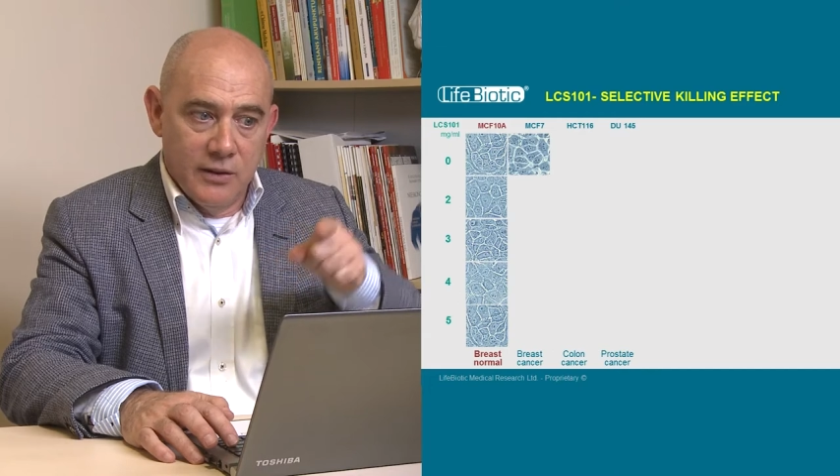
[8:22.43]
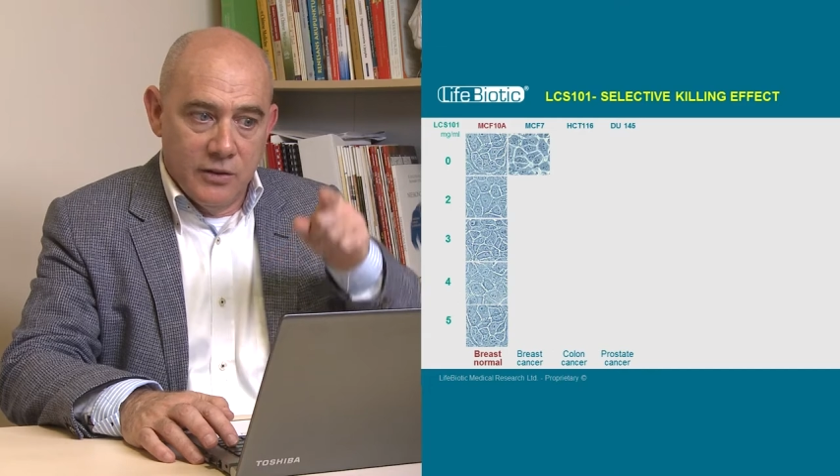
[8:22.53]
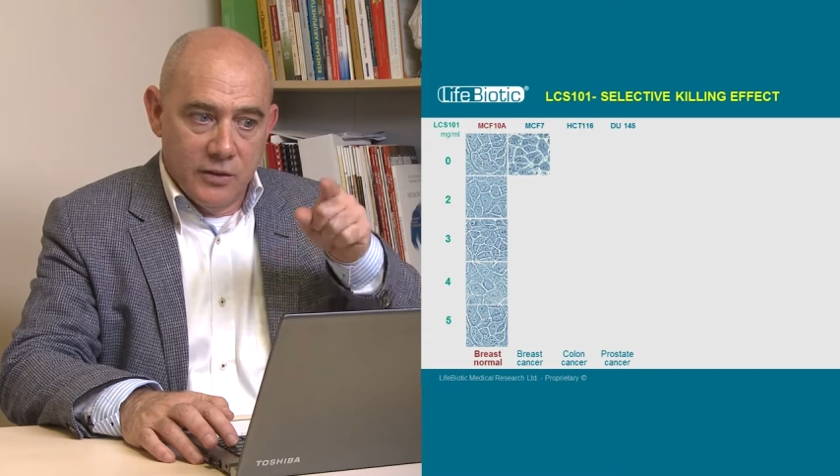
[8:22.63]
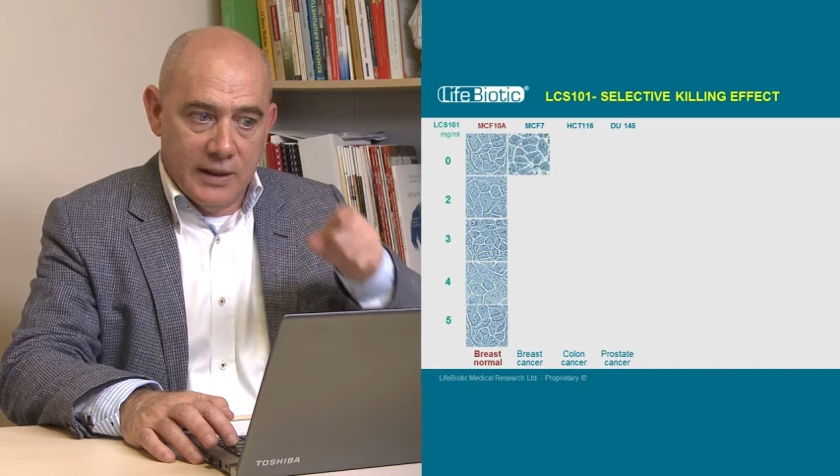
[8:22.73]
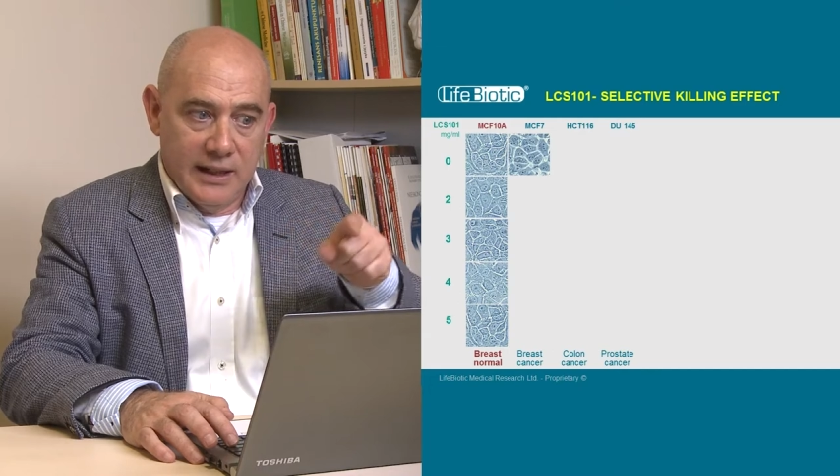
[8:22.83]

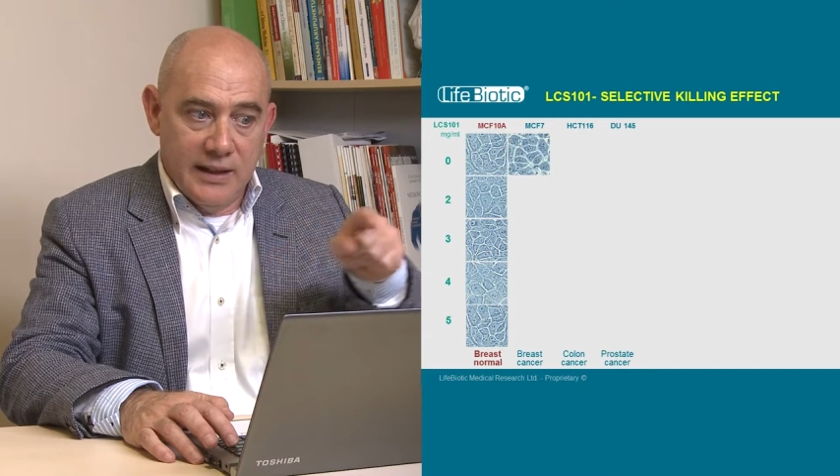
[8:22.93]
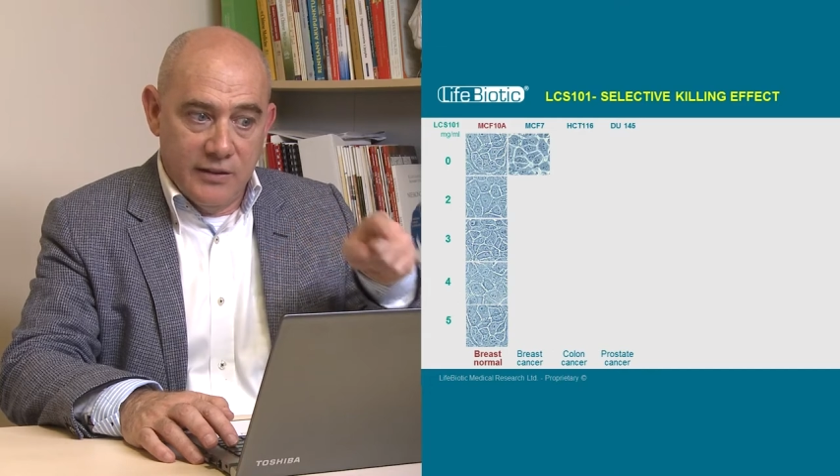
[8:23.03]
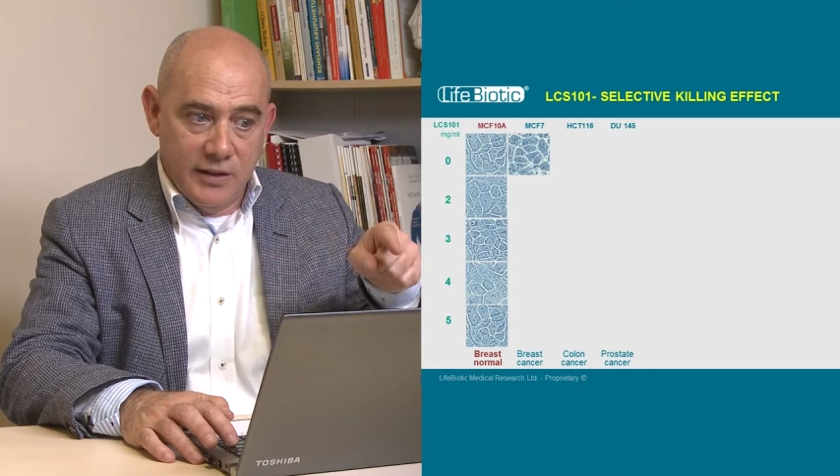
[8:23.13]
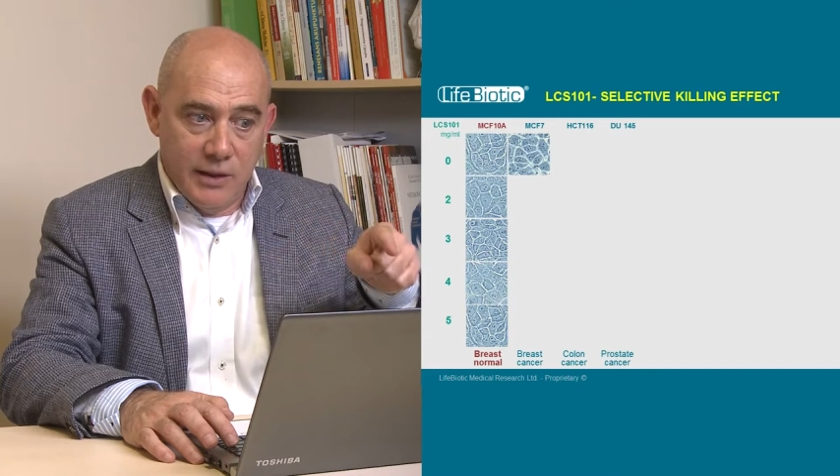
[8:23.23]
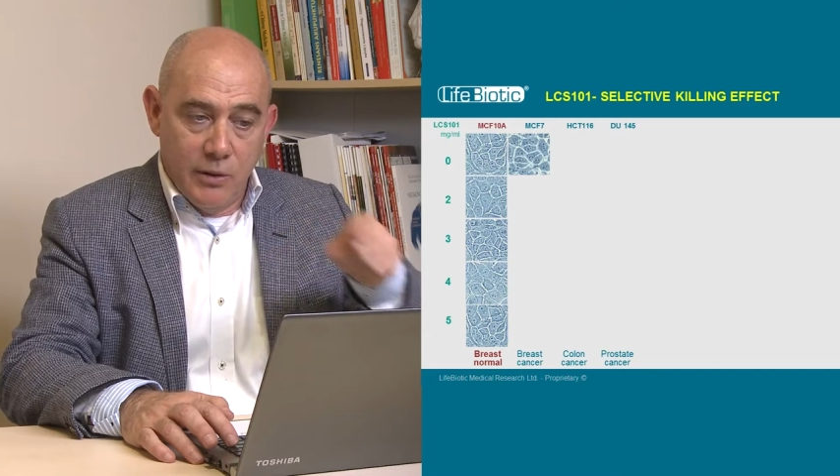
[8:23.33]
So again,
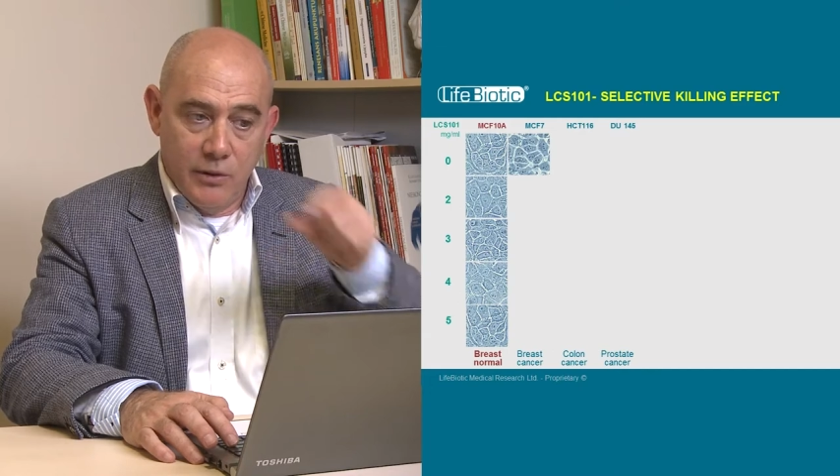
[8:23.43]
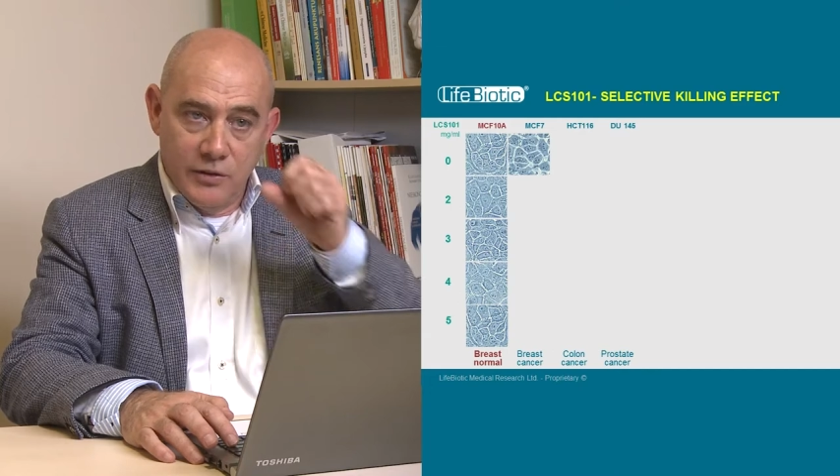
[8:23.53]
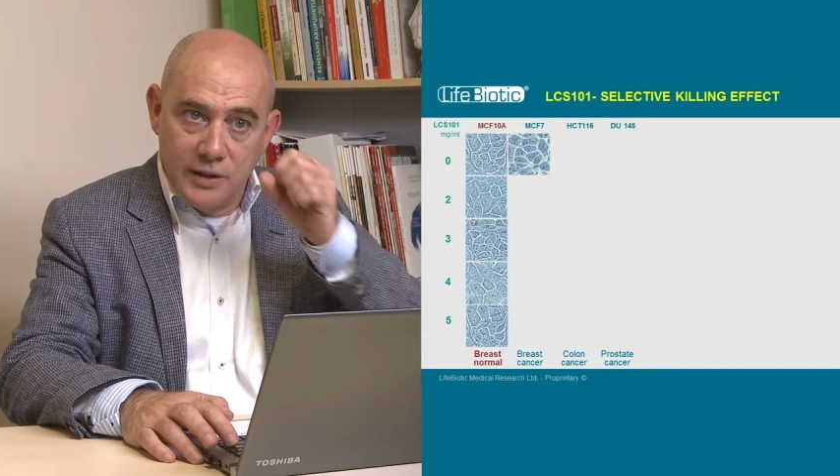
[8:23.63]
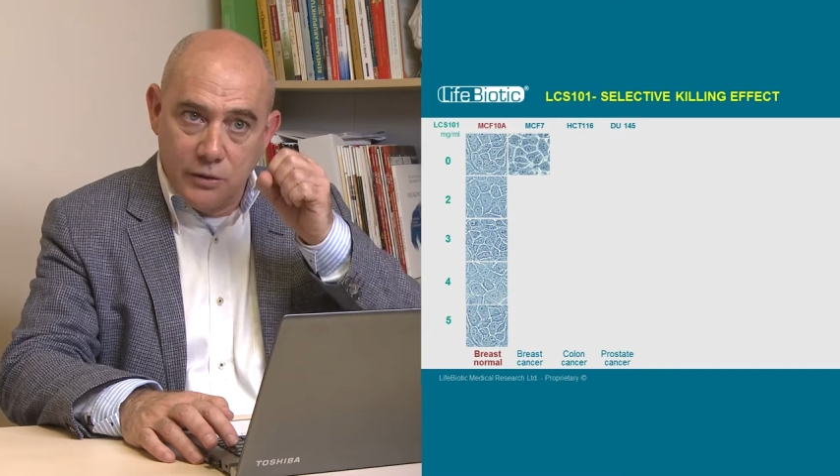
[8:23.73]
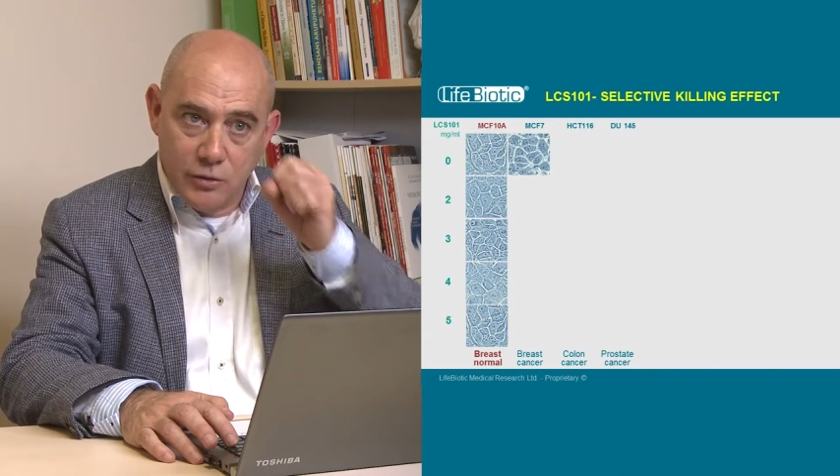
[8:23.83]
0 is
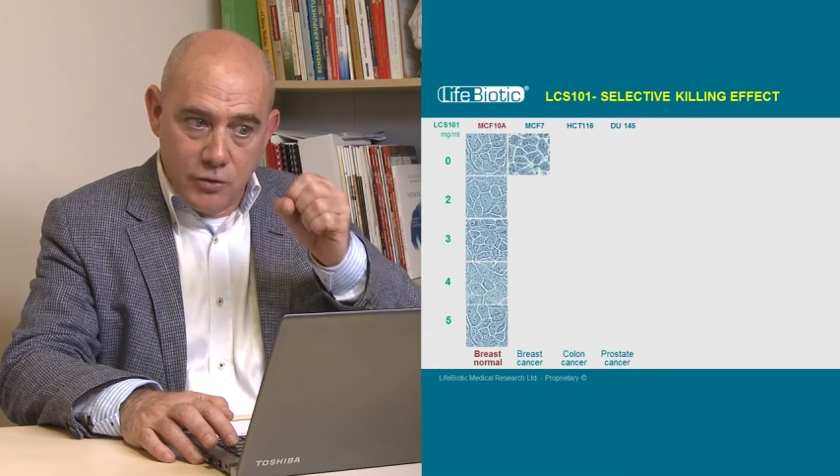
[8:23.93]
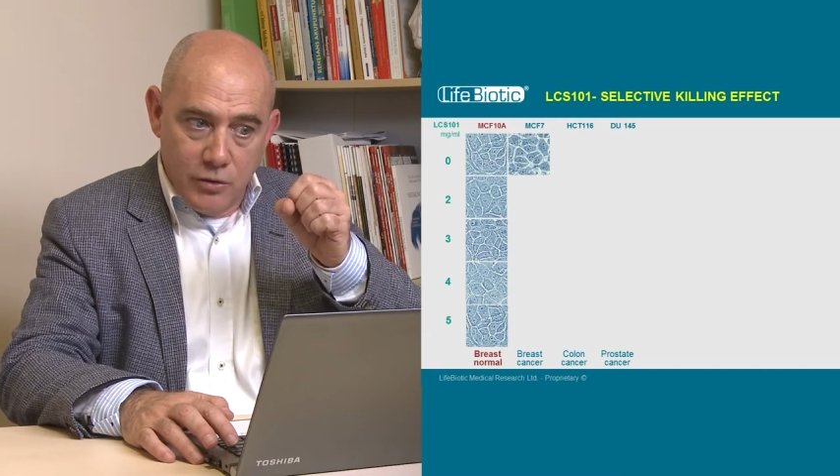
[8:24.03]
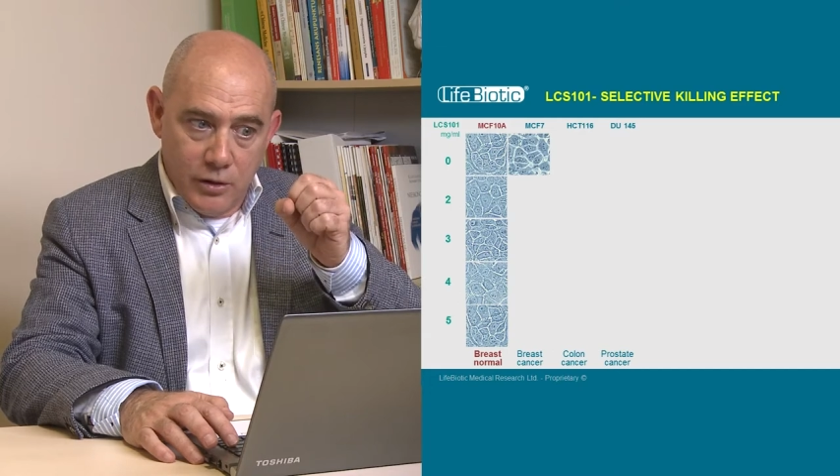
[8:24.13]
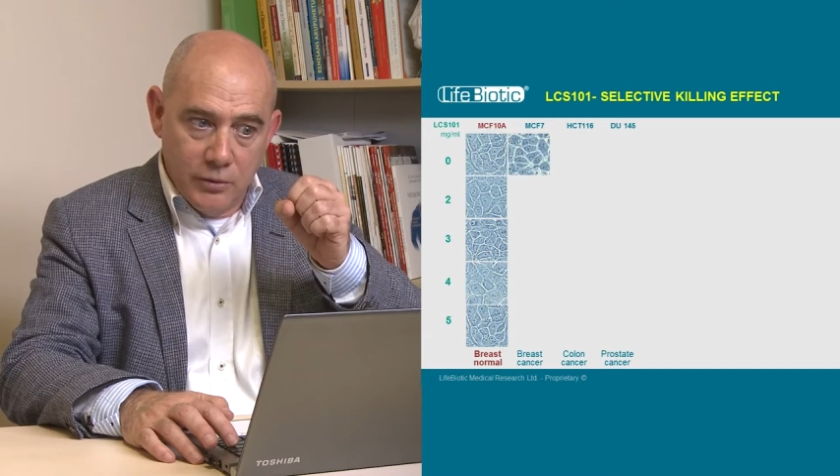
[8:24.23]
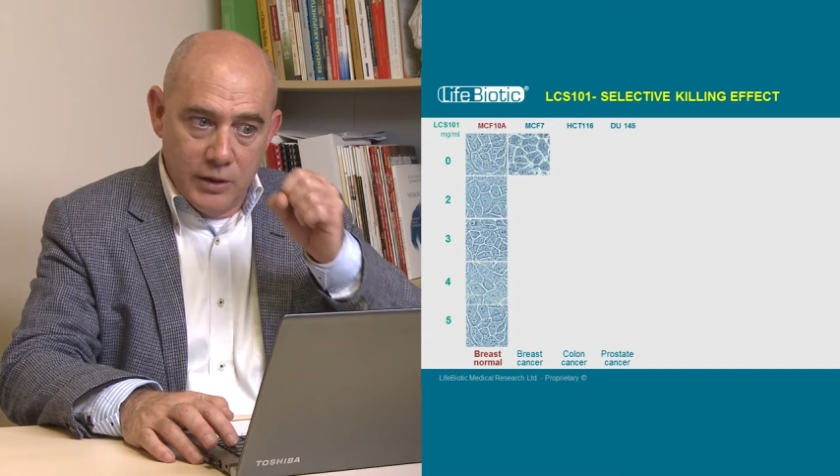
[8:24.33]
the control.